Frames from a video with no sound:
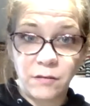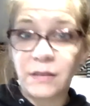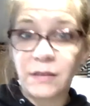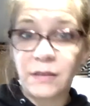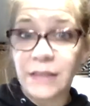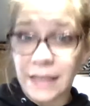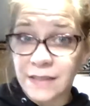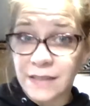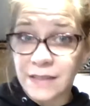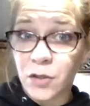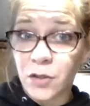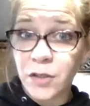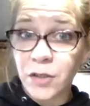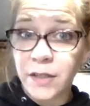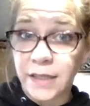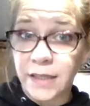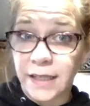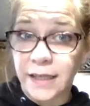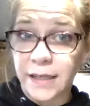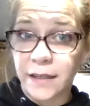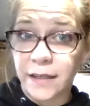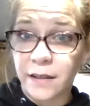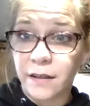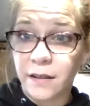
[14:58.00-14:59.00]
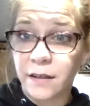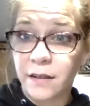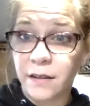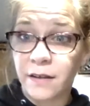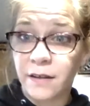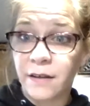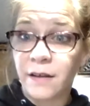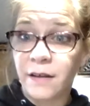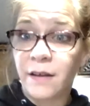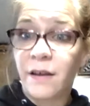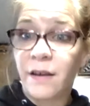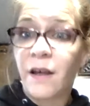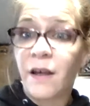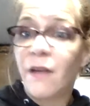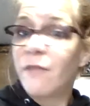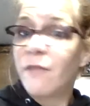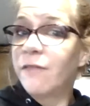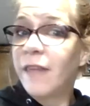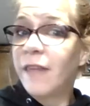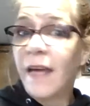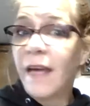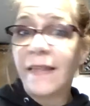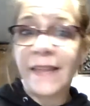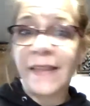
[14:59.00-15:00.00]
it's a good thing.
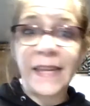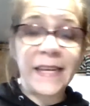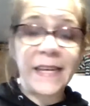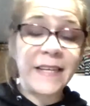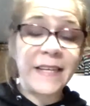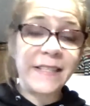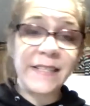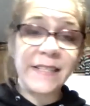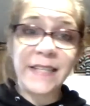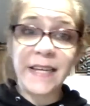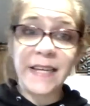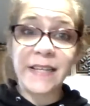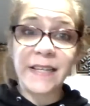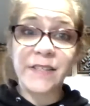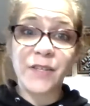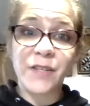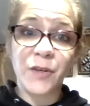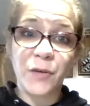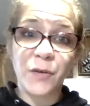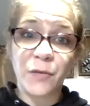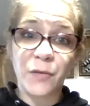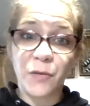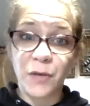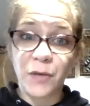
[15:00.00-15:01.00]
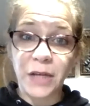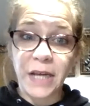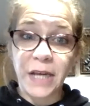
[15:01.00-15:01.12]
Fly Lady, today is her free